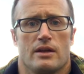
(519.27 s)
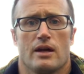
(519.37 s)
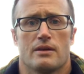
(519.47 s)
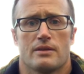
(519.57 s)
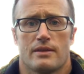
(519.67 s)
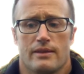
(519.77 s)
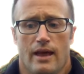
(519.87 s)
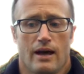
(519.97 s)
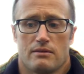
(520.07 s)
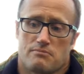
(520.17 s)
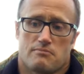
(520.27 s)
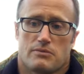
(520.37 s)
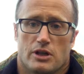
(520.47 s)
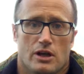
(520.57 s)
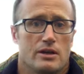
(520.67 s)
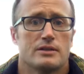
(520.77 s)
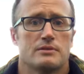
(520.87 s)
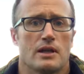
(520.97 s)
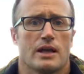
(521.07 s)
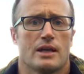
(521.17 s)
yeah, that
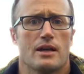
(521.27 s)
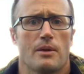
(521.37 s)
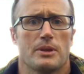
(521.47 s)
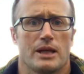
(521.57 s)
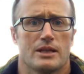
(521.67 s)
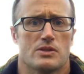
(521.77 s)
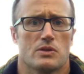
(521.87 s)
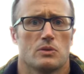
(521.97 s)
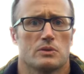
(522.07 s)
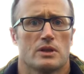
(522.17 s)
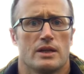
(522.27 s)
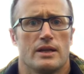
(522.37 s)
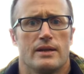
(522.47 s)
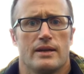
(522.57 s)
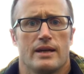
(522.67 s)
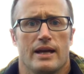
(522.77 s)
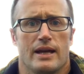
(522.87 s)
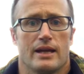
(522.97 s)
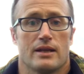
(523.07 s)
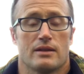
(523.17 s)
gun ended up getting sold.
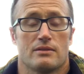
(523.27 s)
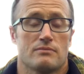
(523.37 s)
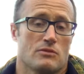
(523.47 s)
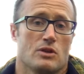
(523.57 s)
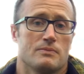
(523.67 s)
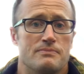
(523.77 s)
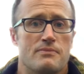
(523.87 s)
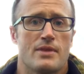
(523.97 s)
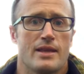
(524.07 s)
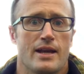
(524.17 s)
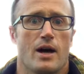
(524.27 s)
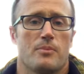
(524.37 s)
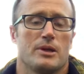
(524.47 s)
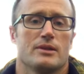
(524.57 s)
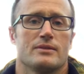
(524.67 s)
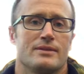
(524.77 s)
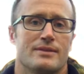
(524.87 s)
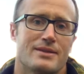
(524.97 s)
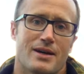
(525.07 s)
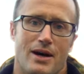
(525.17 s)
And well, the upper,
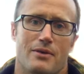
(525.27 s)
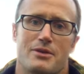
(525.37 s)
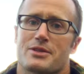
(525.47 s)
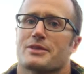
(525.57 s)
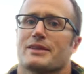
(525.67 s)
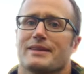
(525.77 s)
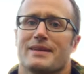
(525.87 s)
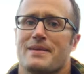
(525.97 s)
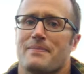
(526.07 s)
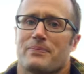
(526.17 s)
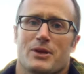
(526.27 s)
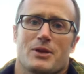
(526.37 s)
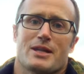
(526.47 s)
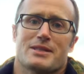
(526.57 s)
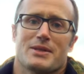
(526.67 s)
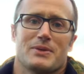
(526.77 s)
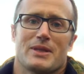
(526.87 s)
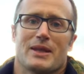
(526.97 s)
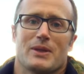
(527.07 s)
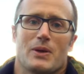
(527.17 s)
obviously, they're not
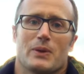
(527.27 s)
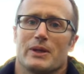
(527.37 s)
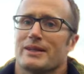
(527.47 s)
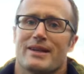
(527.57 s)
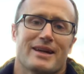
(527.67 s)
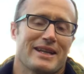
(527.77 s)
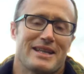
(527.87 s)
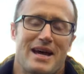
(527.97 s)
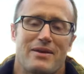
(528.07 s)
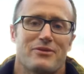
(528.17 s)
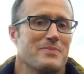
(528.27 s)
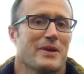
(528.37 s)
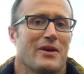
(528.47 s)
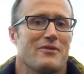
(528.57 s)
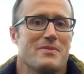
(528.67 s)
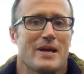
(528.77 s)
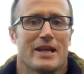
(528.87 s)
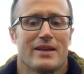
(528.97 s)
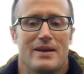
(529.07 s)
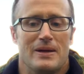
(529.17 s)
selling that lower, not getting that from the
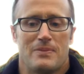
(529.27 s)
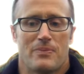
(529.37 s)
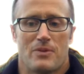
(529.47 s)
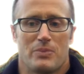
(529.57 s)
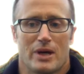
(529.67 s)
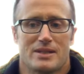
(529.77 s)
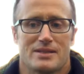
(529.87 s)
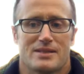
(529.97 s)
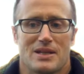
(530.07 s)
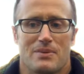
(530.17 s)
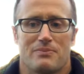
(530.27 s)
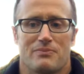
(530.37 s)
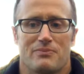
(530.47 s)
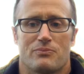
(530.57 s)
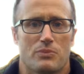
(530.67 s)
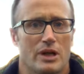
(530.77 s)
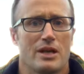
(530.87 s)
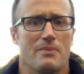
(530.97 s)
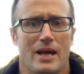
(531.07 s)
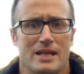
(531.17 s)
government, but some
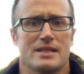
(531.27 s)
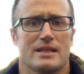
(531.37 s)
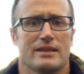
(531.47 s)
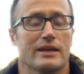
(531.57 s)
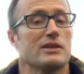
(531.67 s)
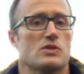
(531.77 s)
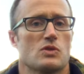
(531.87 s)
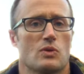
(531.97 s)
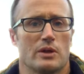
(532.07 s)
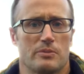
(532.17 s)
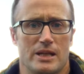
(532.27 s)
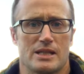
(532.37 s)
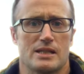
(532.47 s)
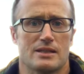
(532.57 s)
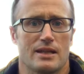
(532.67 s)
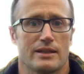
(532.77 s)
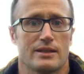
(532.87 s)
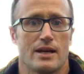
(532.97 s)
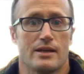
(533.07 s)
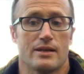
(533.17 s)
pretty amazing like historic pieces
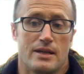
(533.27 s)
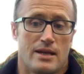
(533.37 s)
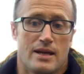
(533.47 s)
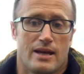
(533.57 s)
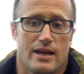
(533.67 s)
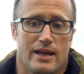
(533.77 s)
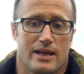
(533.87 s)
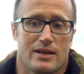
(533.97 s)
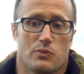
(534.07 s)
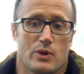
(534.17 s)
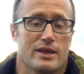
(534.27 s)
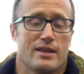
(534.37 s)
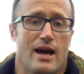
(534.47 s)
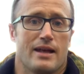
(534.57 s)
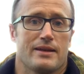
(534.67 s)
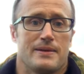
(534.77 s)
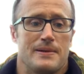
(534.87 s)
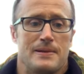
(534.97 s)
like that. And with that,